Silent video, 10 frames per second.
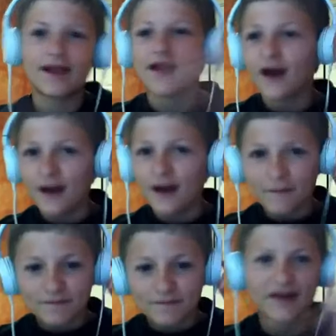
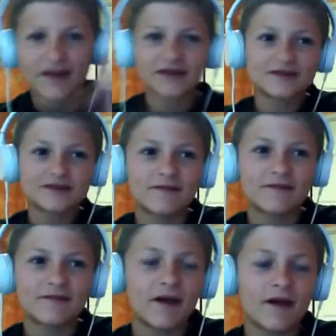I guess
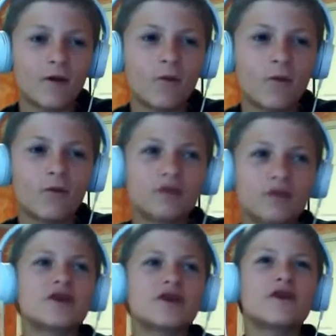let's
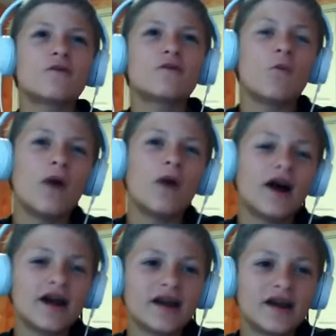start off.
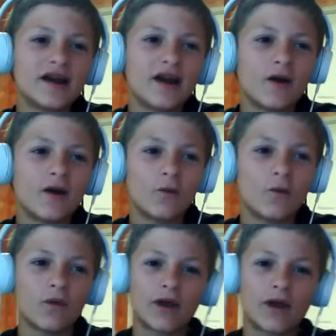Why
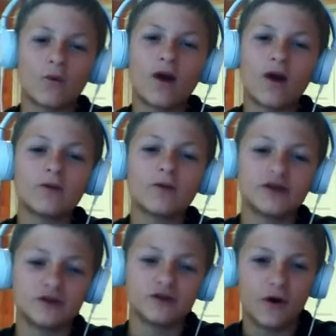would
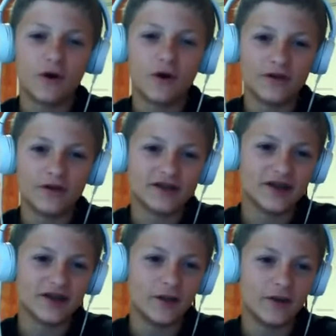you call
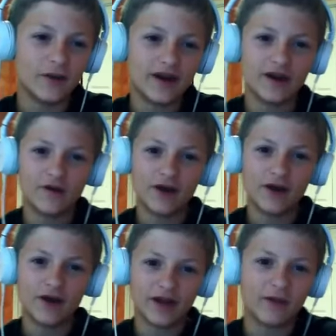Nintendo an innovator
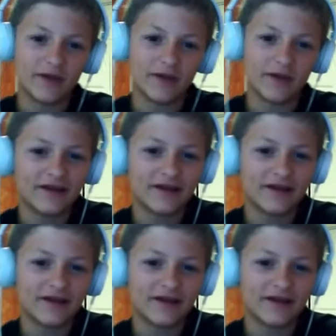in gaming?